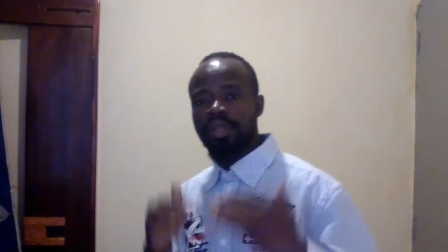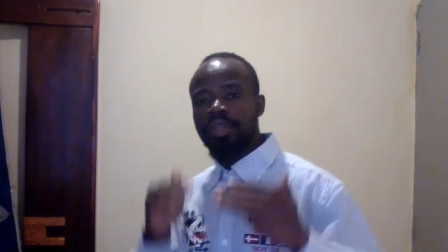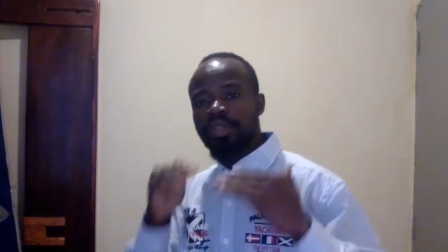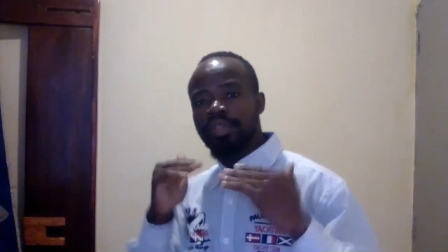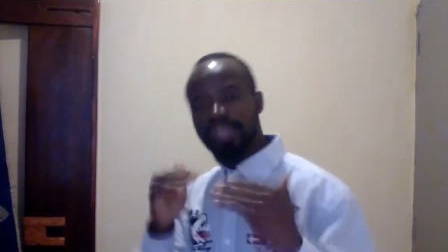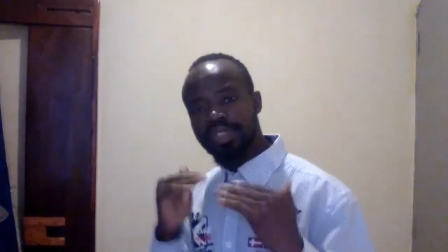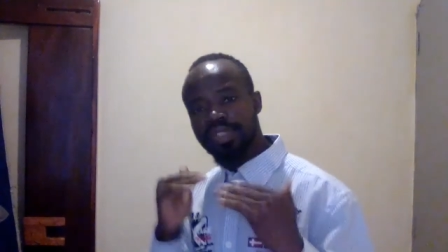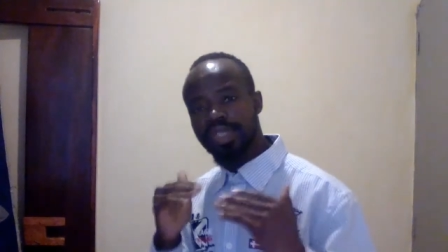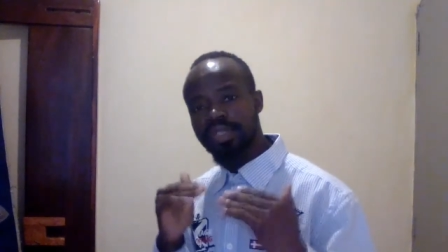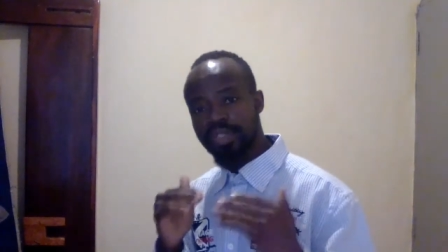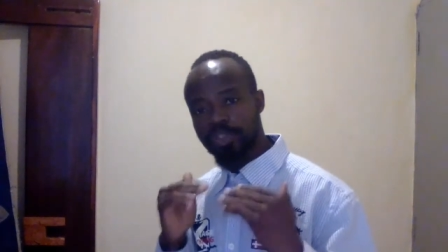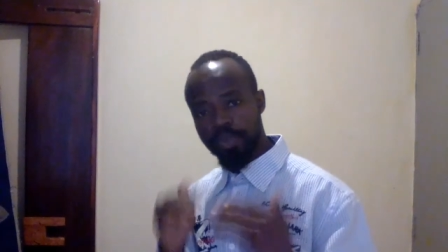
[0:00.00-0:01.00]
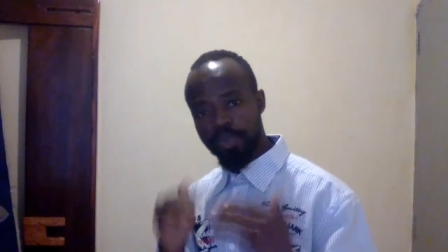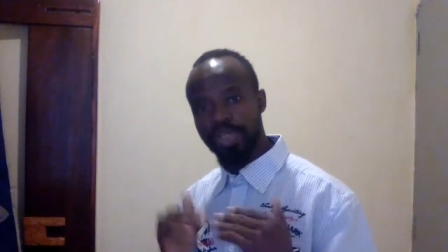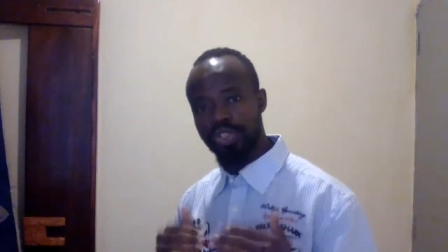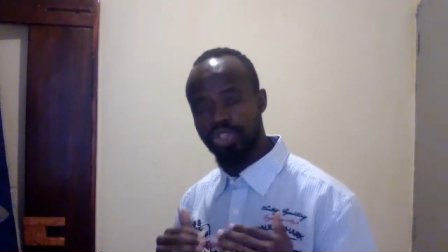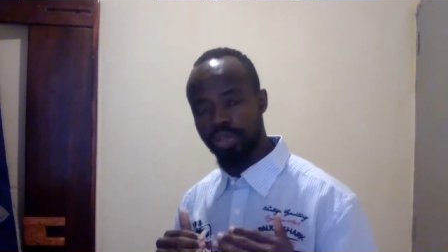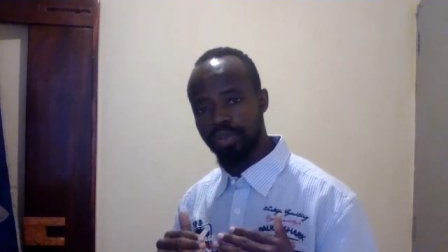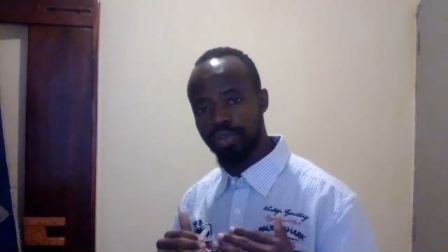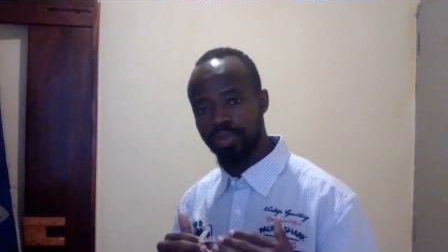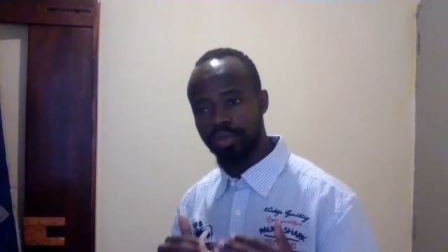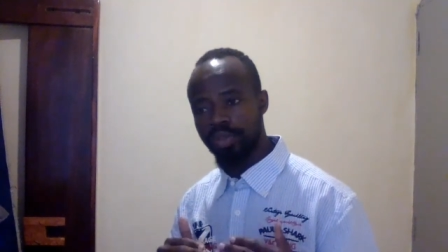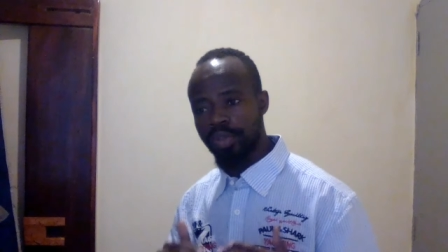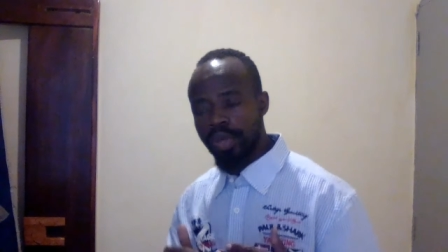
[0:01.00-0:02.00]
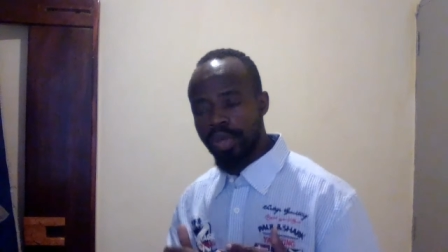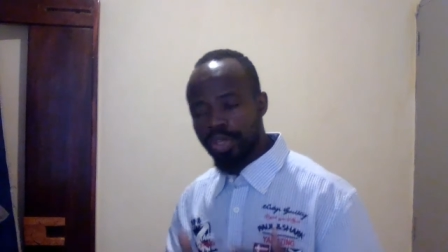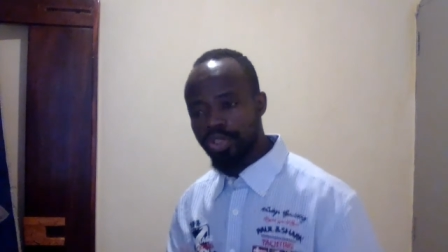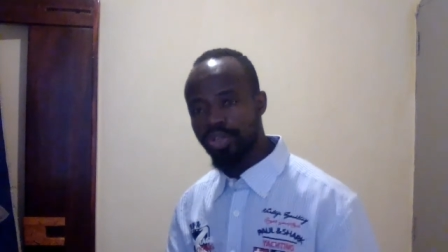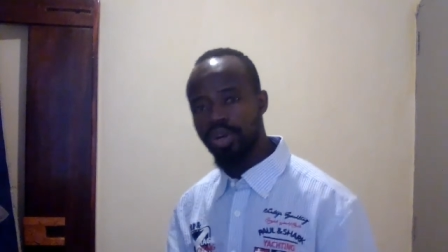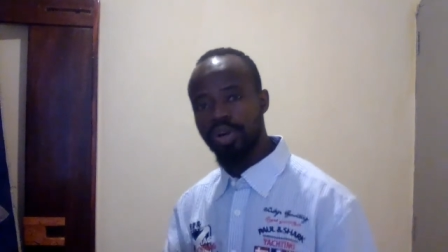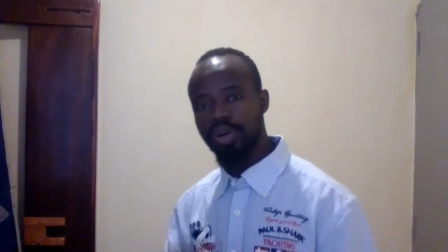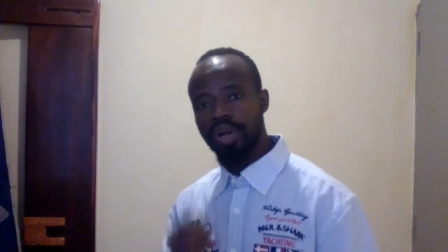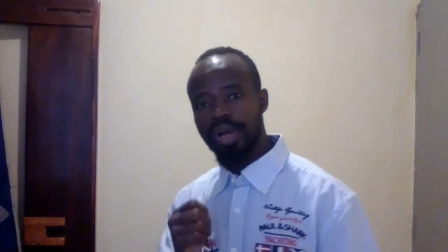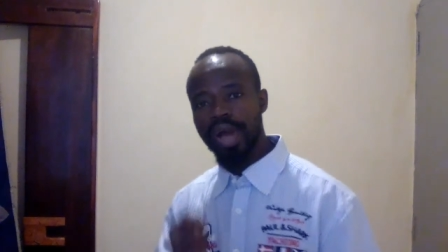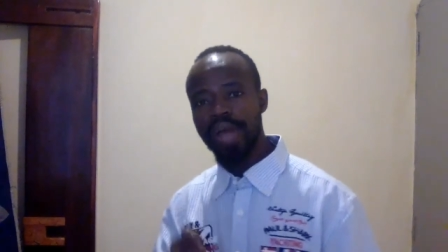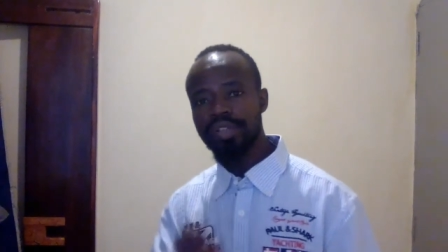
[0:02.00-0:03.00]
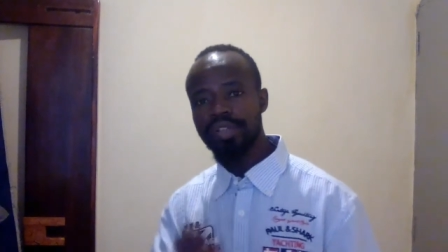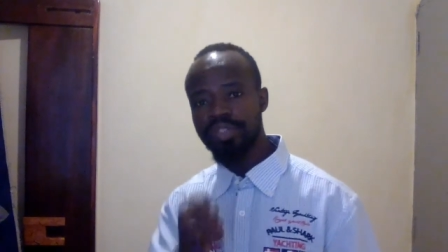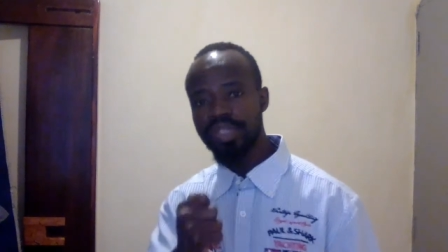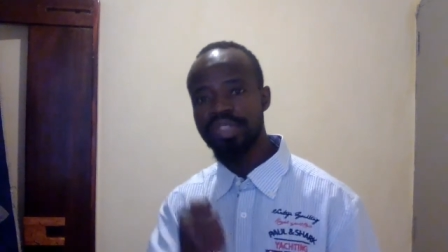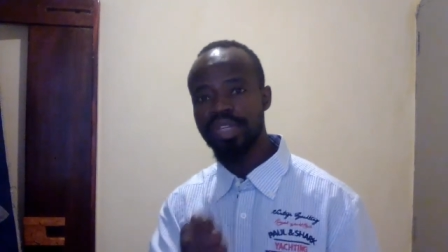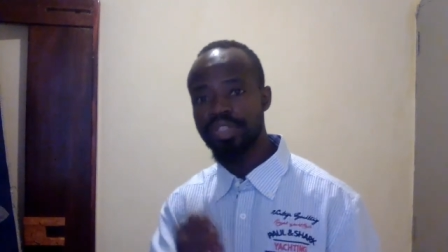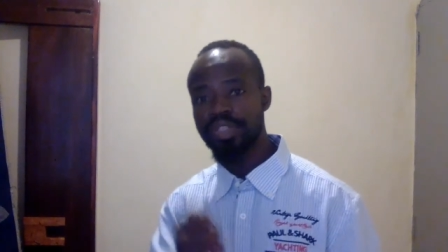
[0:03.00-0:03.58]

These things is spiritual. You know, God sees us